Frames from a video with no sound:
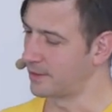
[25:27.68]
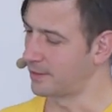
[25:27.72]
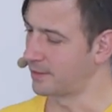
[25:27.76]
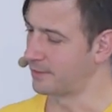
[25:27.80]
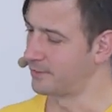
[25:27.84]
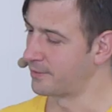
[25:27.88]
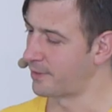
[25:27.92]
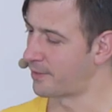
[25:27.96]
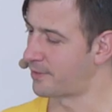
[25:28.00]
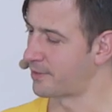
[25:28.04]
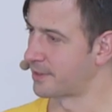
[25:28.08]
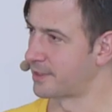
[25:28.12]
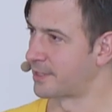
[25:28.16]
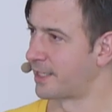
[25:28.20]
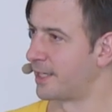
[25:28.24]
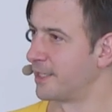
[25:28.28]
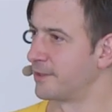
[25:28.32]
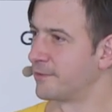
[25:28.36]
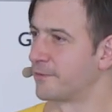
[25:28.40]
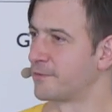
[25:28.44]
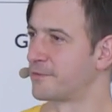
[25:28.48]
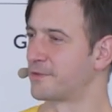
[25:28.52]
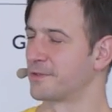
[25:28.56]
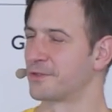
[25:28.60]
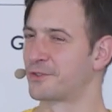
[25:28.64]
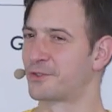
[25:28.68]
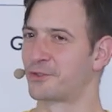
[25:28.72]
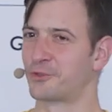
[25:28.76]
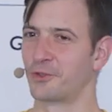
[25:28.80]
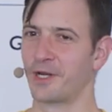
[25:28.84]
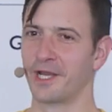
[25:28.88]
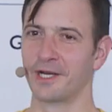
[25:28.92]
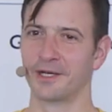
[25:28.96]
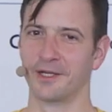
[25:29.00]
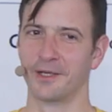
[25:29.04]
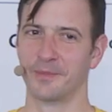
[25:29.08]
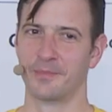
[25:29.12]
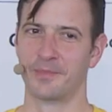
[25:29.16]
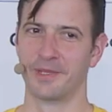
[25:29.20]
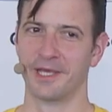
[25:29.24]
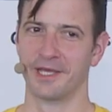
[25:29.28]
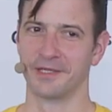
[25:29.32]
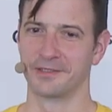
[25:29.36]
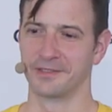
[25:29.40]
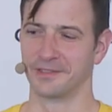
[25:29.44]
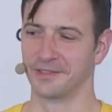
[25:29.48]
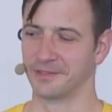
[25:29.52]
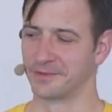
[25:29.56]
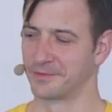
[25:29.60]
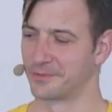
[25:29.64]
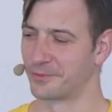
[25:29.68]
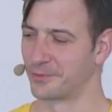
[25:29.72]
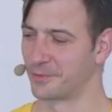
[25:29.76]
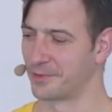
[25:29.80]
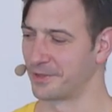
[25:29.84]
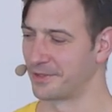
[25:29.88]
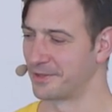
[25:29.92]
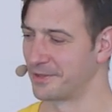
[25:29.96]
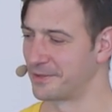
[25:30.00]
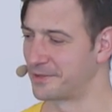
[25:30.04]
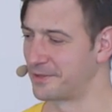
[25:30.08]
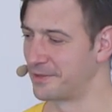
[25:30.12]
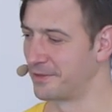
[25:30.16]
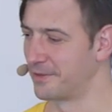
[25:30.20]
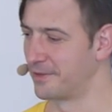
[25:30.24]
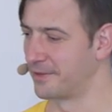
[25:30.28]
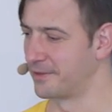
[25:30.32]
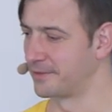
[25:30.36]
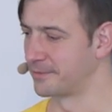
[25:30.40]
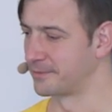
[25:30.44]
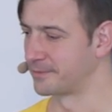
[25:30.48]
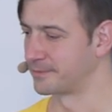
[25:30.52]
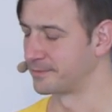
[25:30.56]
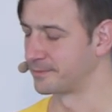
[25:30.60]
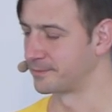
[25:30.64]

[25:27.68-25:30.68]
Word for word: another kind of strangler pattern we can see there.